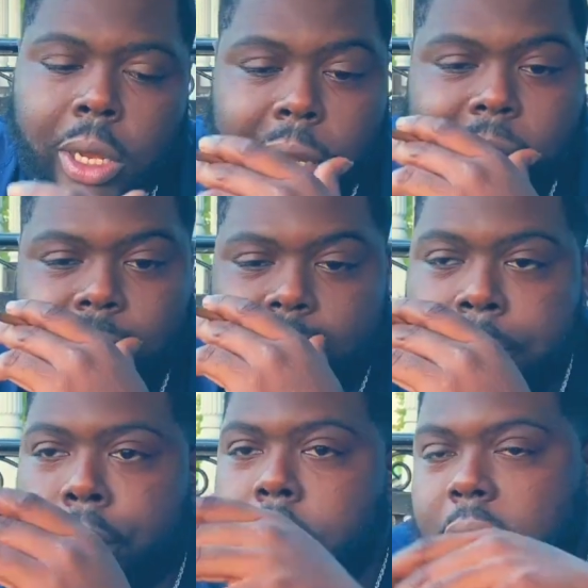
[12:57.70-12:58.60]
You know what I'm saying?
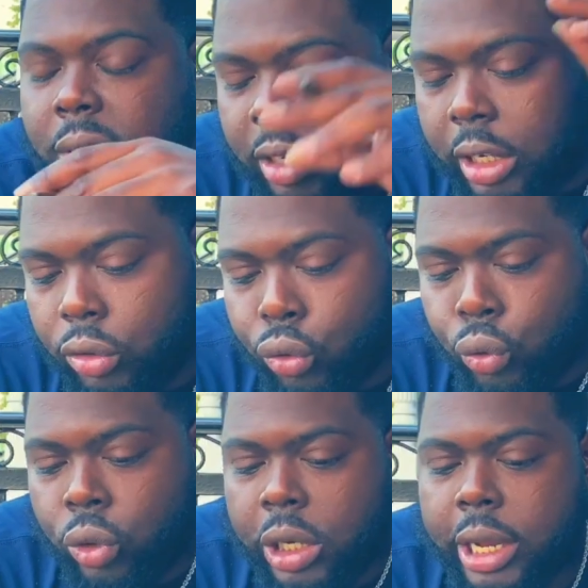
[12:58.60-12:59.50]
They part of the team, too.
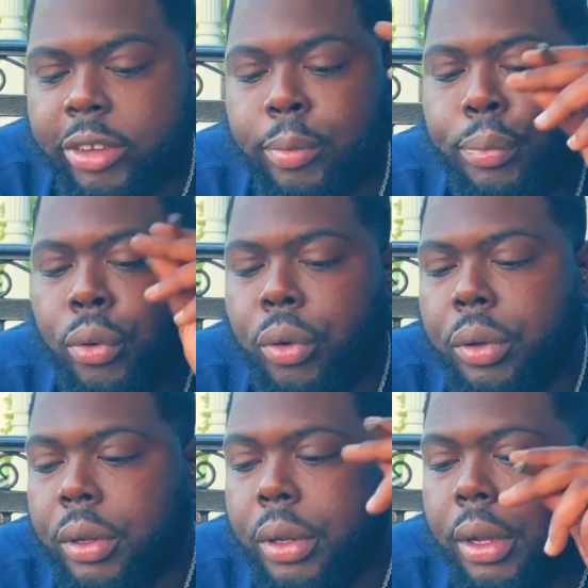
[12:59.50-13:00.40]
You need that support.
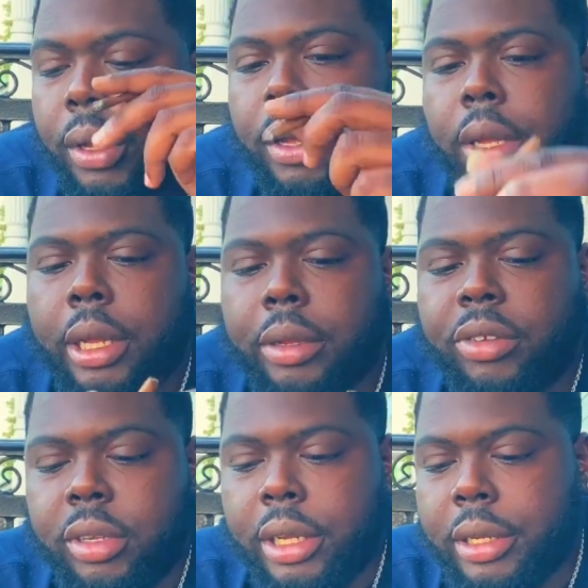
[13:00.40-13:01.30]
You know what I'm
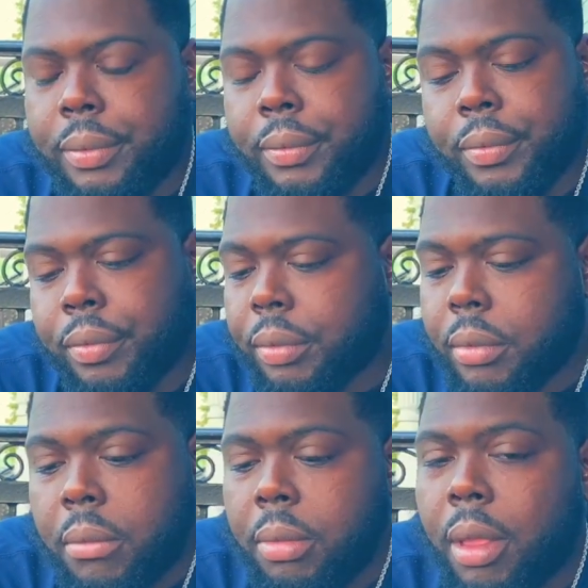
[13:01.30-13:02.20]
saying?
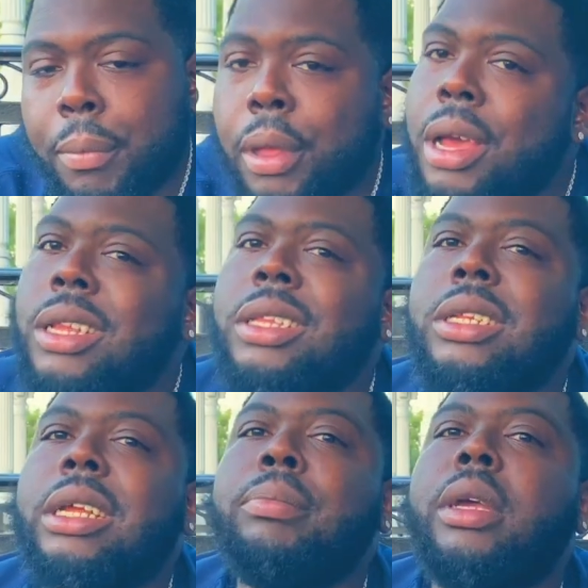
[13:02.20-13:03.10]
But other
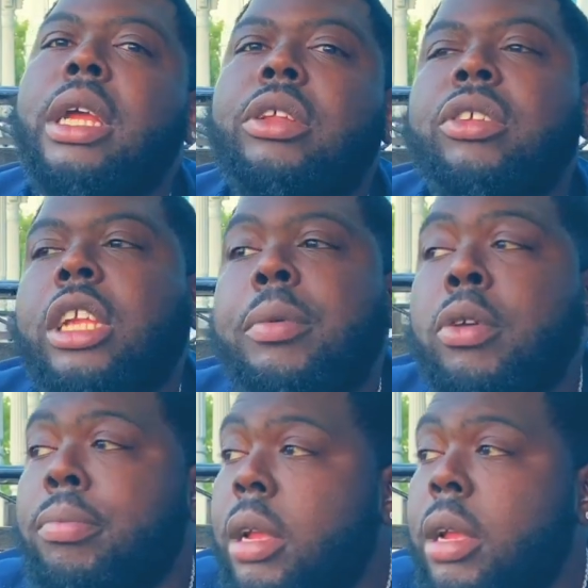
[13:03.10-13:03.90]
than that, man, just keep your